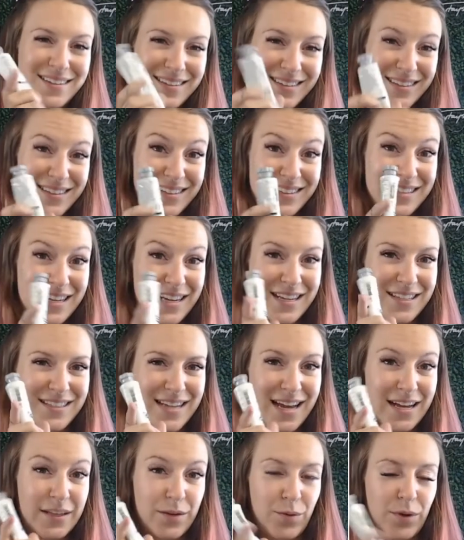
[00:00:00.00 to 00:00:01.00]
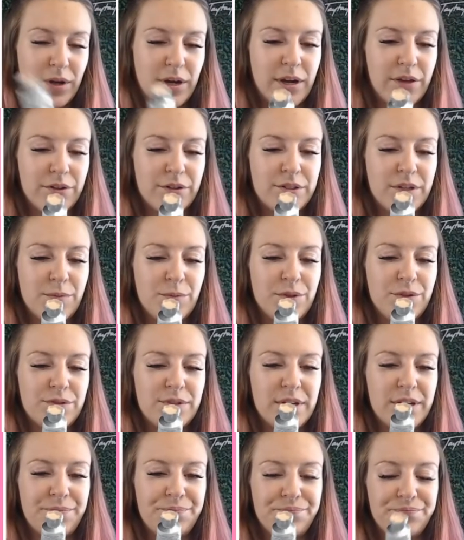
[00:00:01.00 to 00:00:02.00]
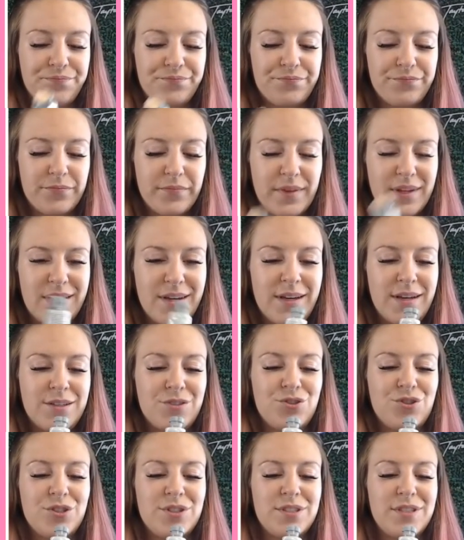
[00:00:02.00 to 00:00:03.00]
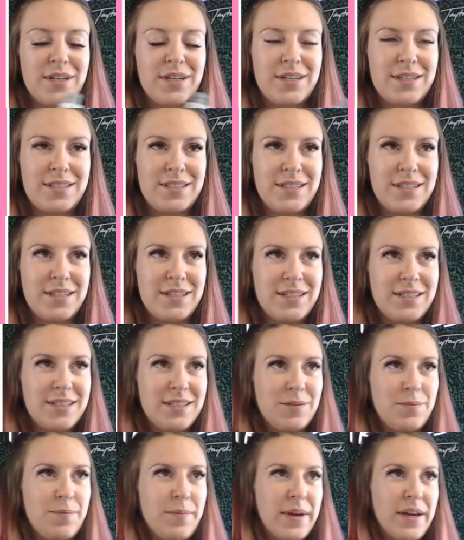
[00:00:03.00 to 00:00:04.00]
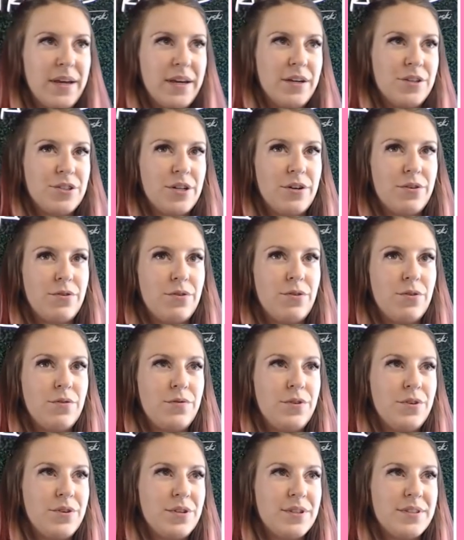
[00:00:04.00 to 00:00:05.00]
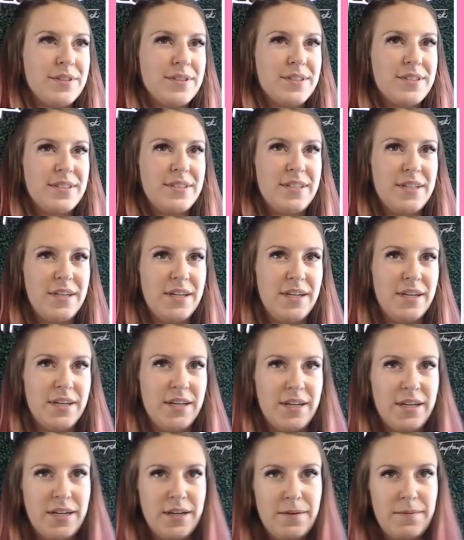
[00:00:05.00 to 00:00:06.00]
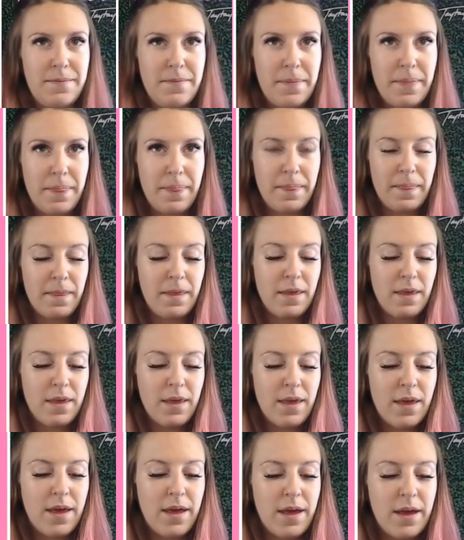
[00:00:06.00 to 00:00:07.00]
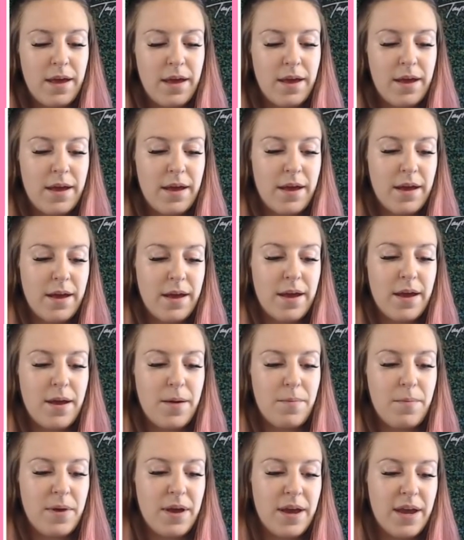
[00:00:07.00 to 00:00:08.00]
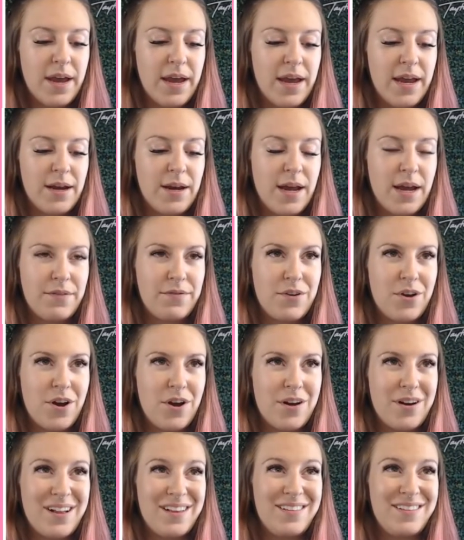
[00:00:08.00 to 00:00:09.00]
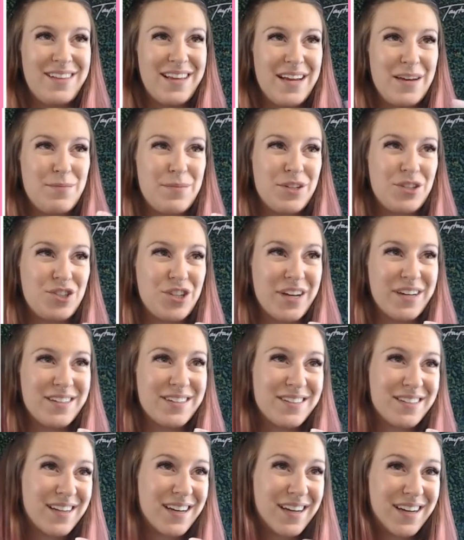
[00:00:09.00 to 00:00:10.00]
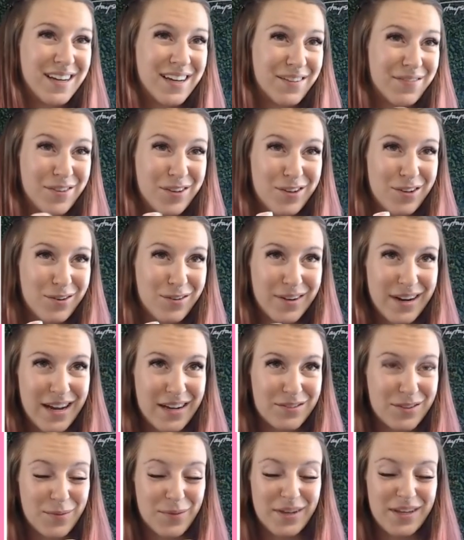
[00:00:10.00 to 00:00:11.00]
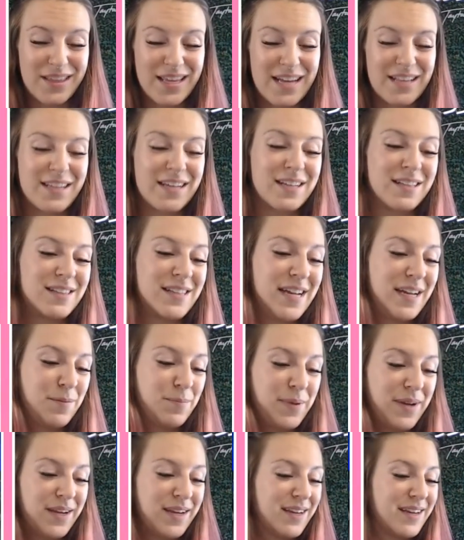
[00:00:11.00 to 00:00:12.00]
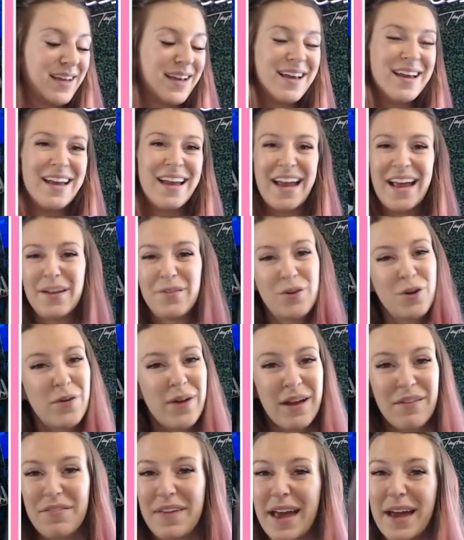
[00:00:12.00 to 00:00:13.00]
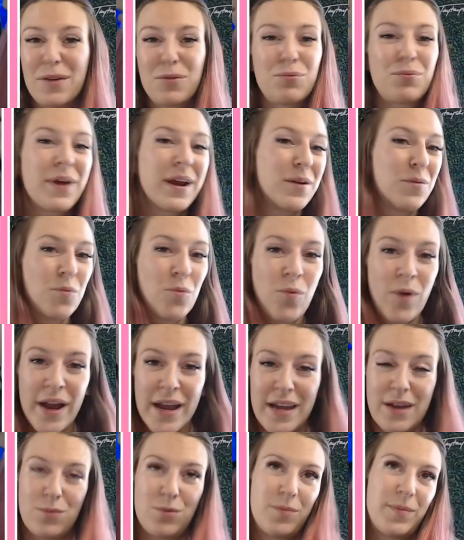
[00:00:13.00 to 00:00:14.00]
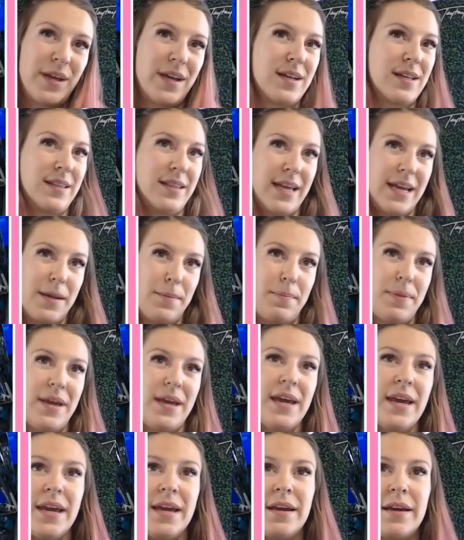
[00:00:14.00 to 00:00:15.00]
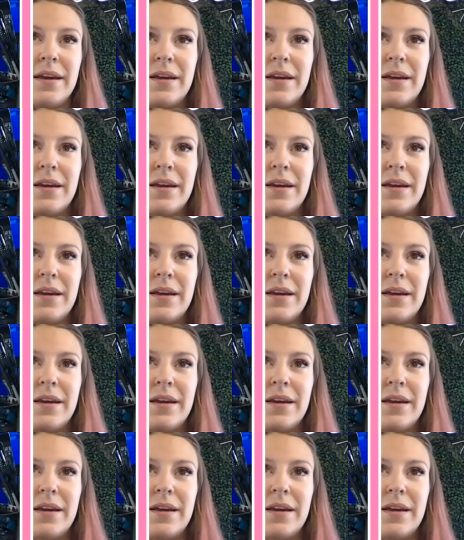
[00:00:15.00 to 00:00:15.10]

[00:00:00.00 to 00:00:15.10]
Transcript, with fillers: say exactly what colors I'm using. It's just like a tinted beige. I don't know if you can see. And I've got a light magenta if you don't have something like that, like a light pink. And if you don't have that, red and white will make a light pink.